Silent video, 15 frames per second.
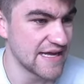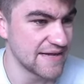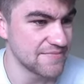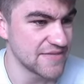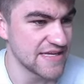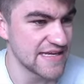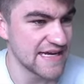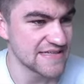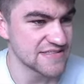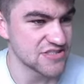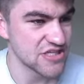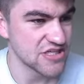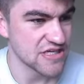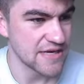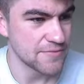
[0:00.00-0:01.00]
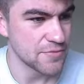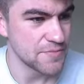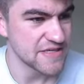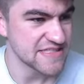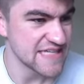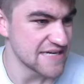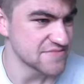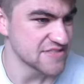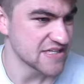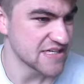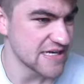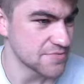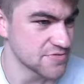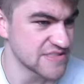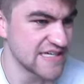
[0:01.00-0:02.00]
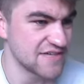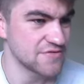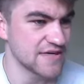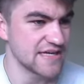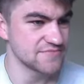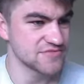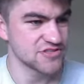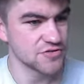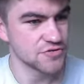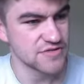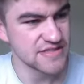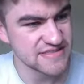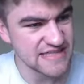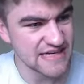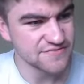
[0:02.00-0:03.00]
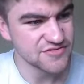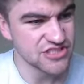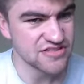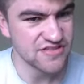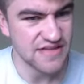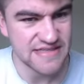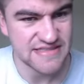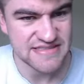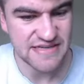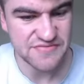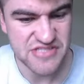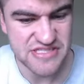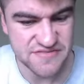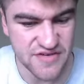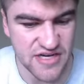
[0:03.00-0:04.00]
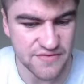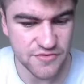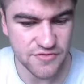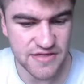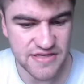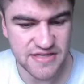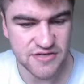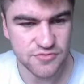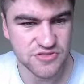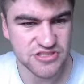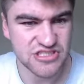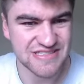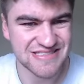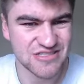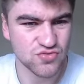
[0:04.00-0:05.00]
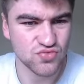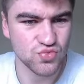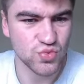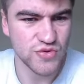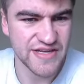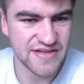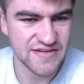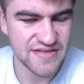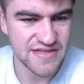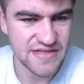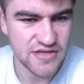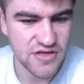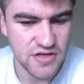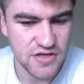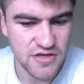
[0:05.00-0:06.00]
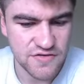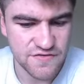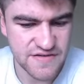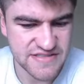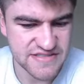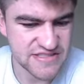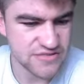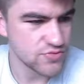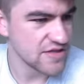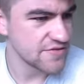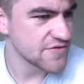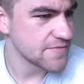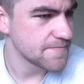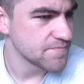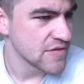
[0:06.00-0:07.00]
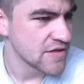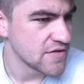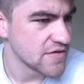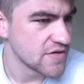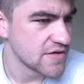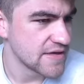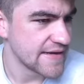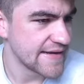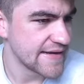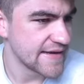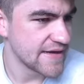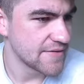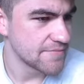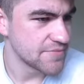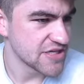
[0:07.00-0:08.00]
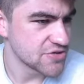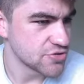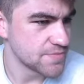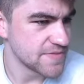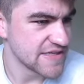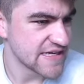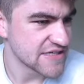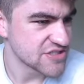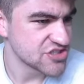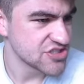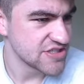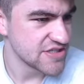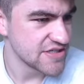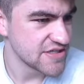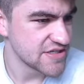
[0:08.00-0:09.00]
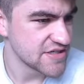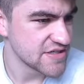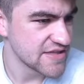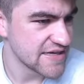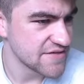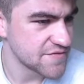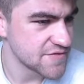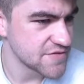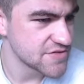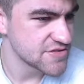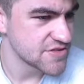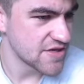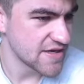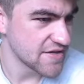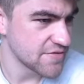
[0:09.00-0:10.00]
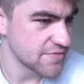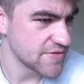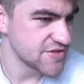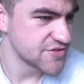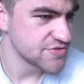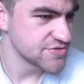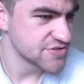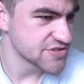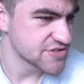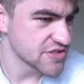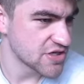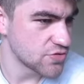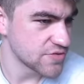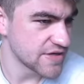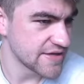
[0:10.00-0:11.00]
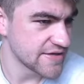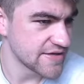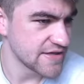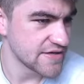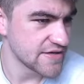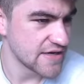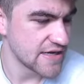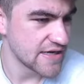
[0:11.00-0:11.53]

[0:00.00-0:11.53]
he has a couple of big games and a couple of down games. So he's averaging like 75 on the year, which isn't really fantasy relevant. But it could be next year. Langford, 93, huge as a goal kicking,